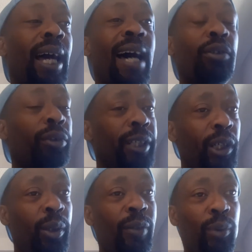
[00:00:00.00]
I don't
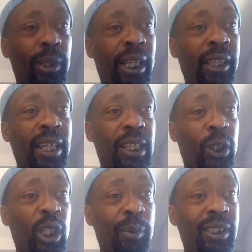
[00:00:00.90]
know if we'll get that
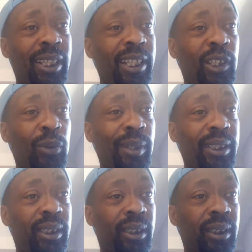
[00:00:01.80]
30%
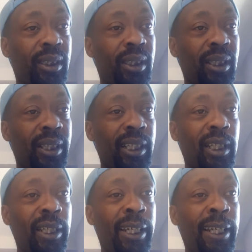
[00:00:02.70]
increase
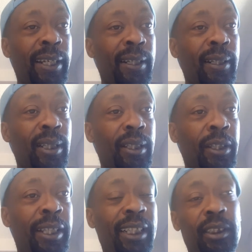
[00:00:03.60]
in
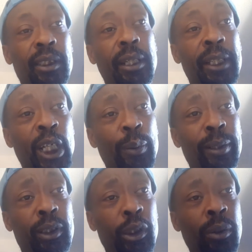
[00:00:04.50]
the next year or
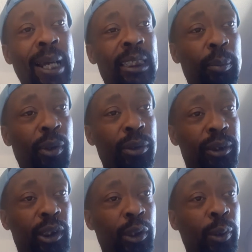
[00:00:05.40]
two as
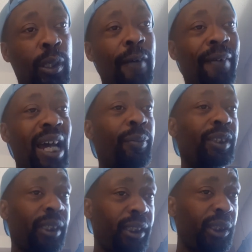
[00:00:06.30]
opposed to five or
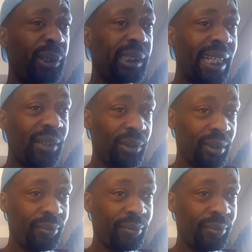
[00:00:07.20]
six years out.